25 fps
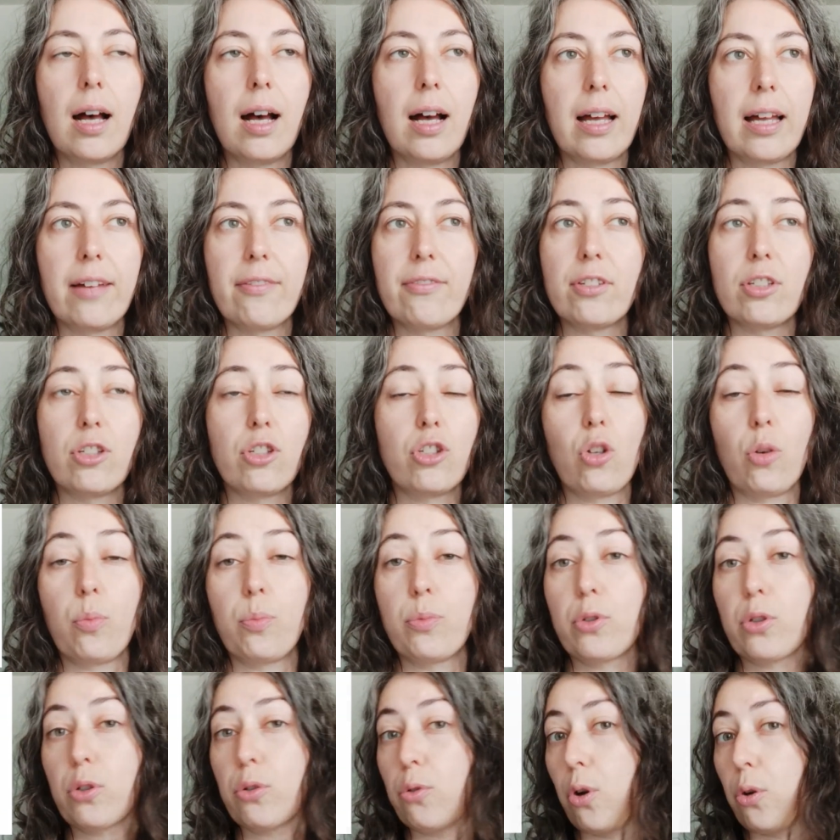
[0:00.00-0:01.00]
I haven't
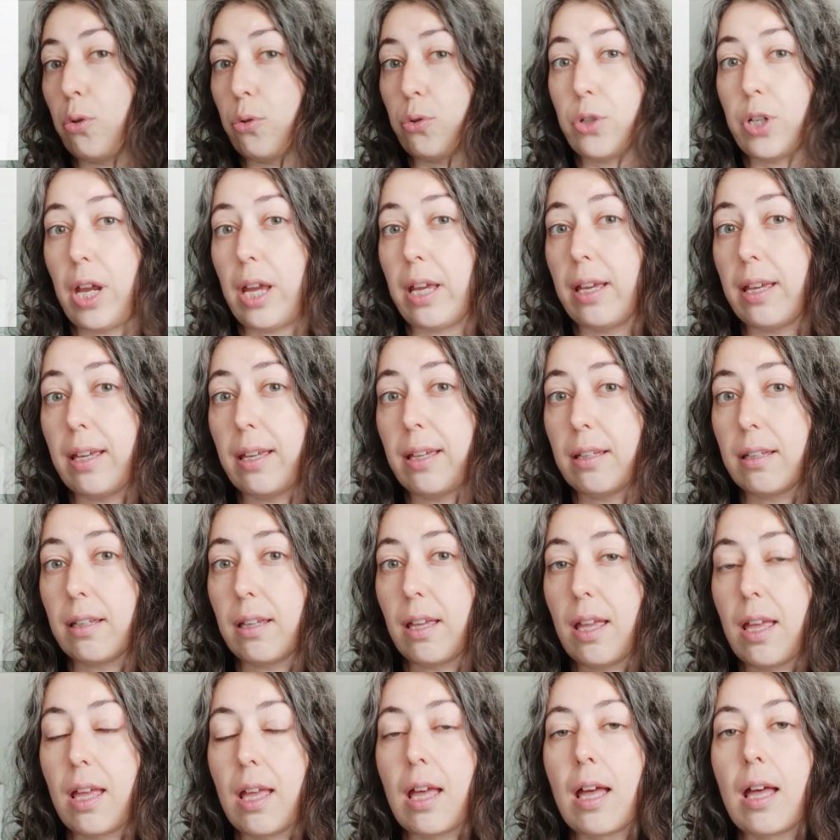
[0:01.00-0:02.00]
stopped crocheting,
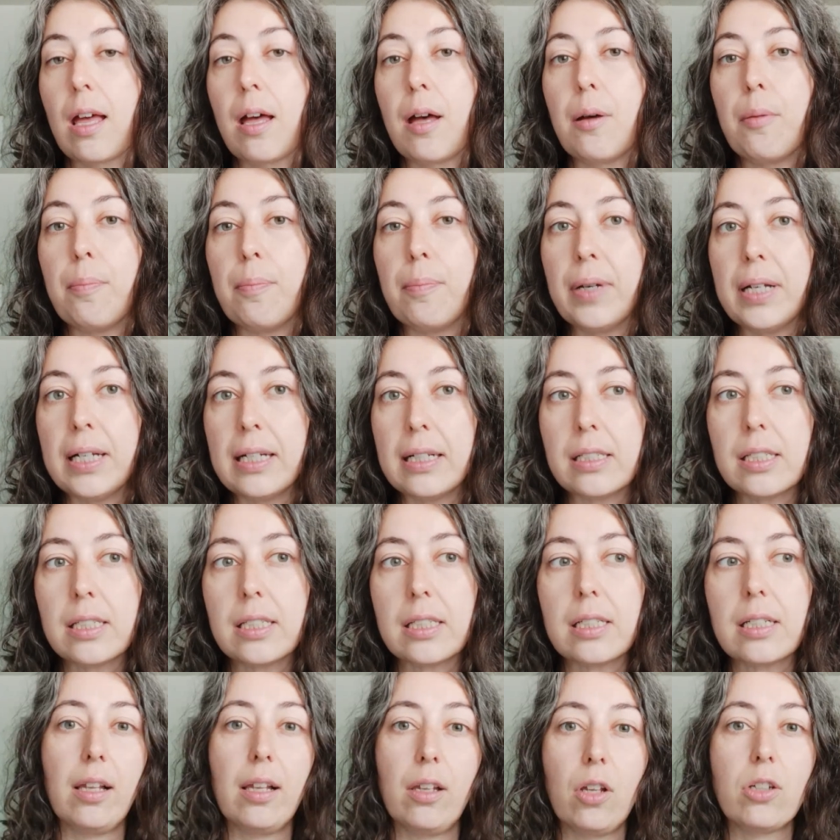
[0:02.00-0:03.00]

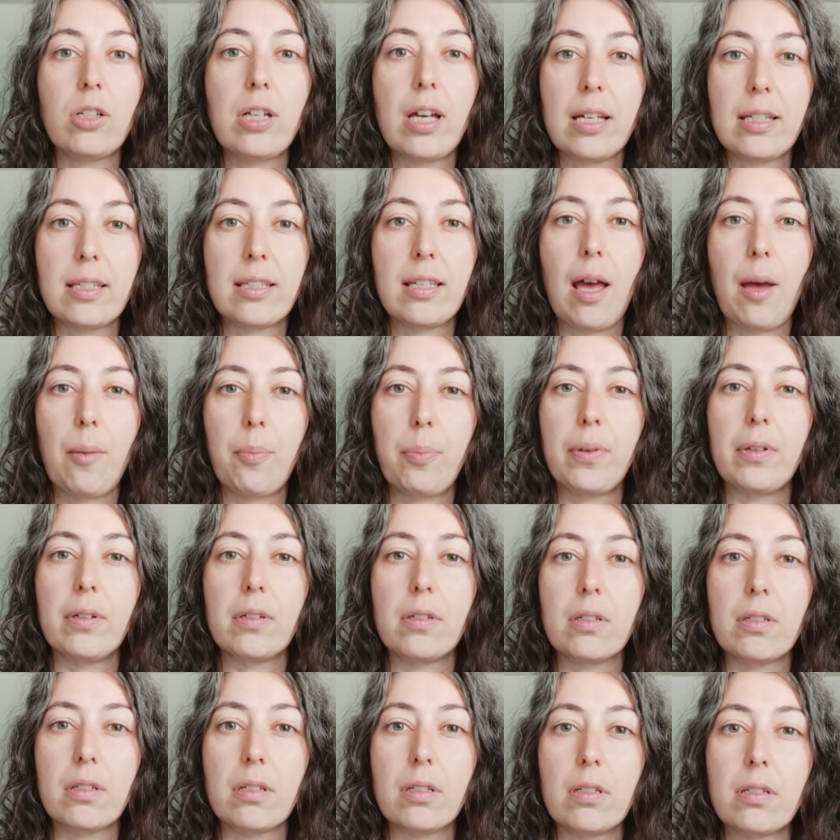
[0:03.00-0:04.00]
but a lot has
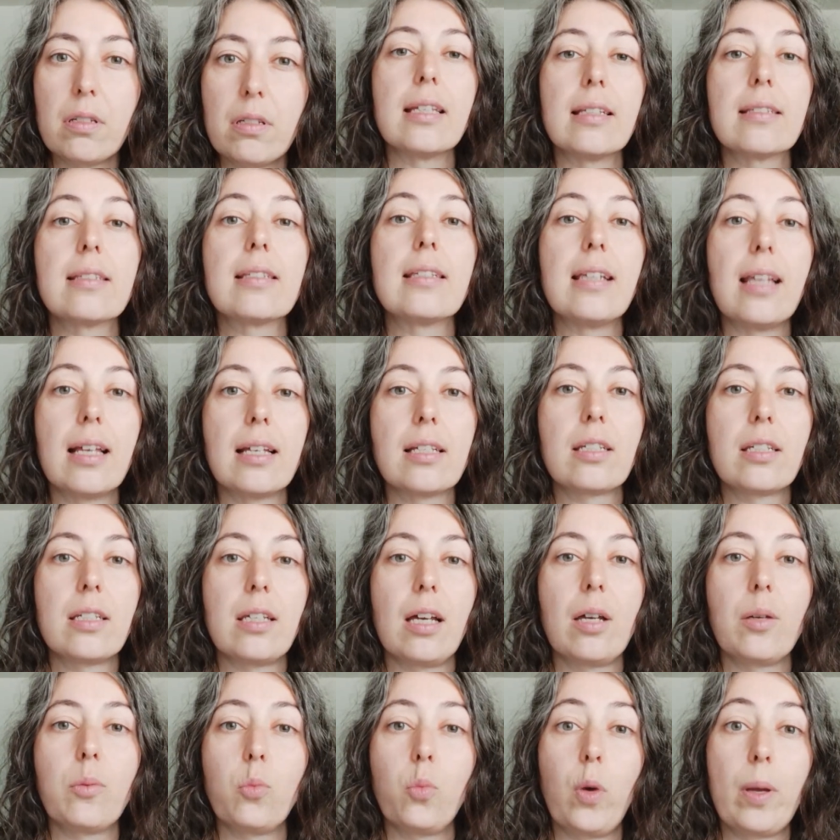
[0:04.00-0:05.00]
happened since last
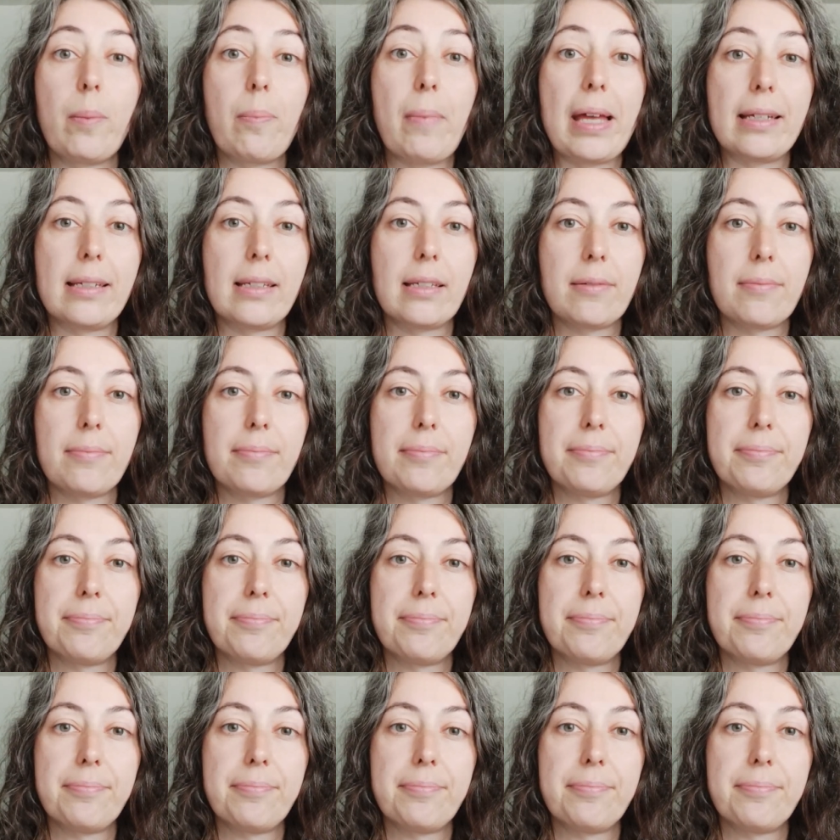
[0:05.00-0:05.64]
time we met.